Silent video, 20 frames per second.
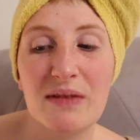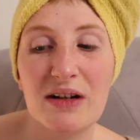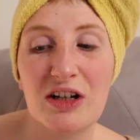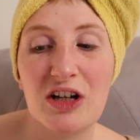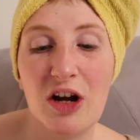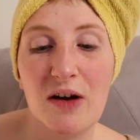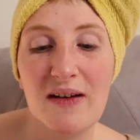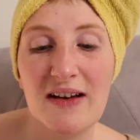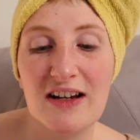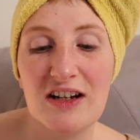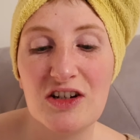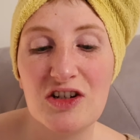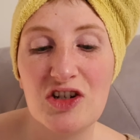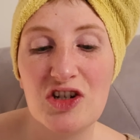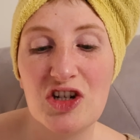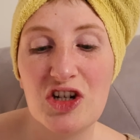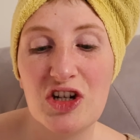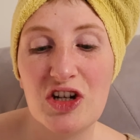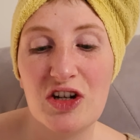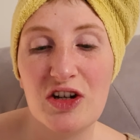going
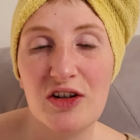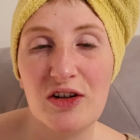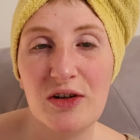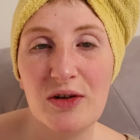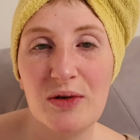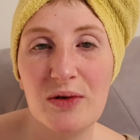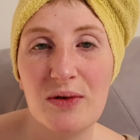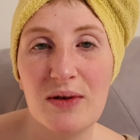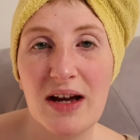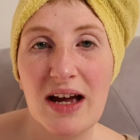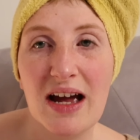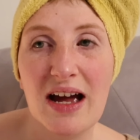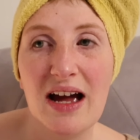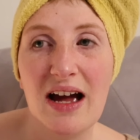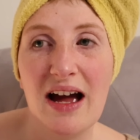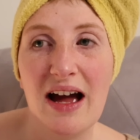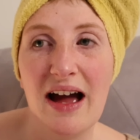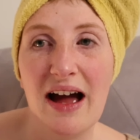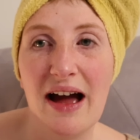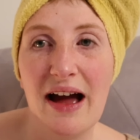to,
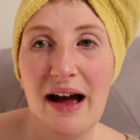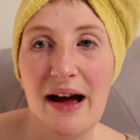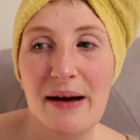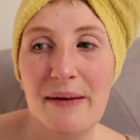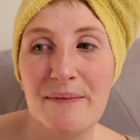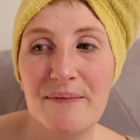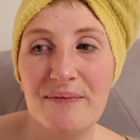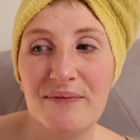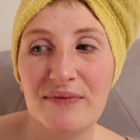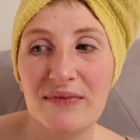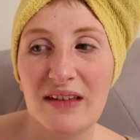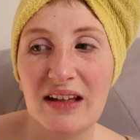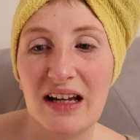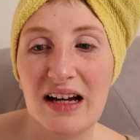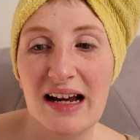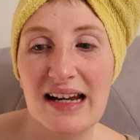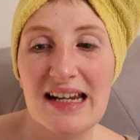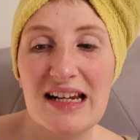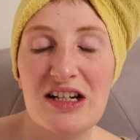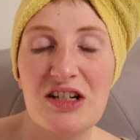I
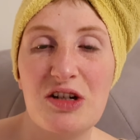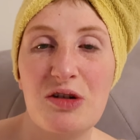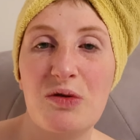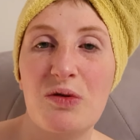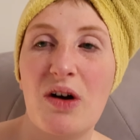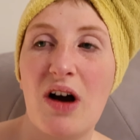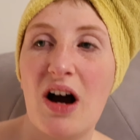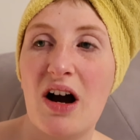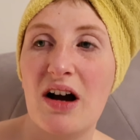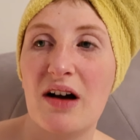need to